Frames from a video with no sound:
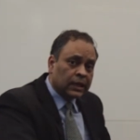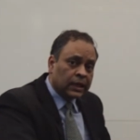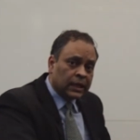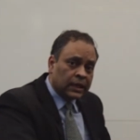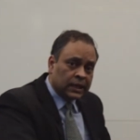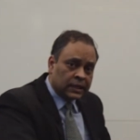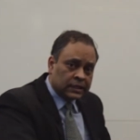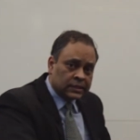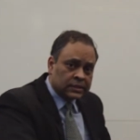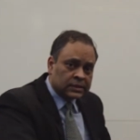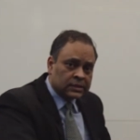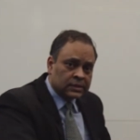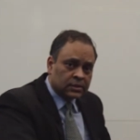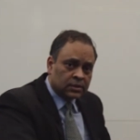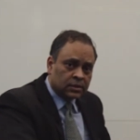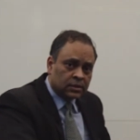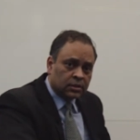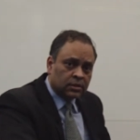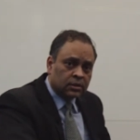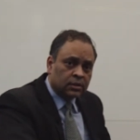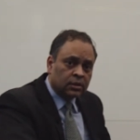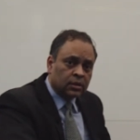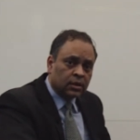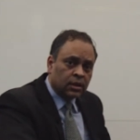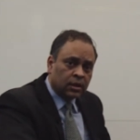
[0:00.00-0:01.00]
is
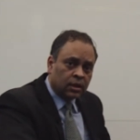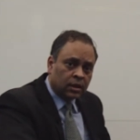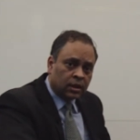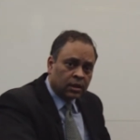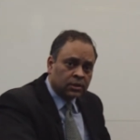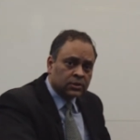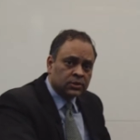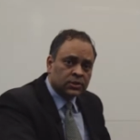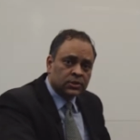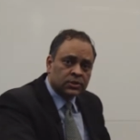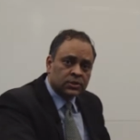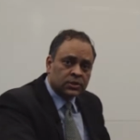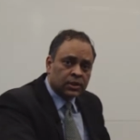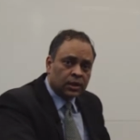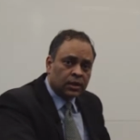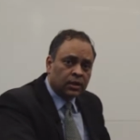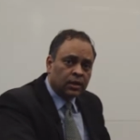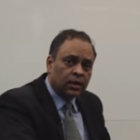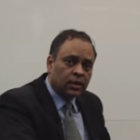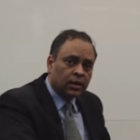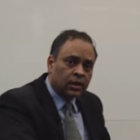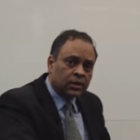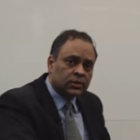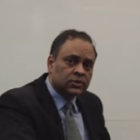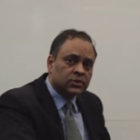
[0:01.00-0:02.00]
the largest
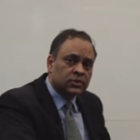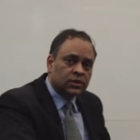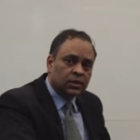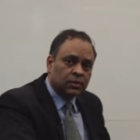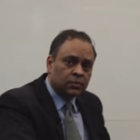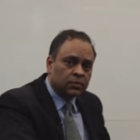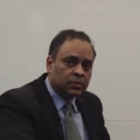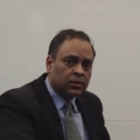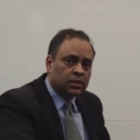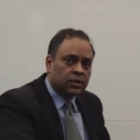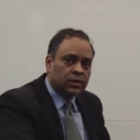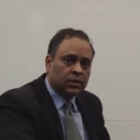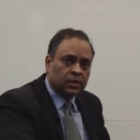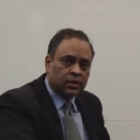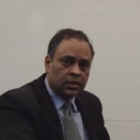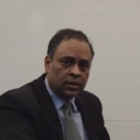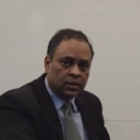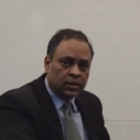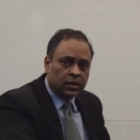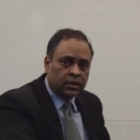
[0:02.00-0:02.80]
industry vertical